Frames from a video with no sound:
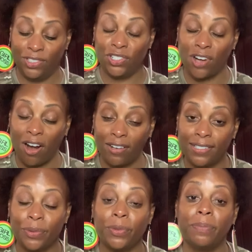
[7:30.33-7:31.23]
Sharks
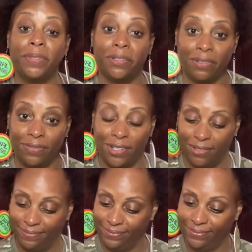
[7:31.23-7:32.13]
were beautiful.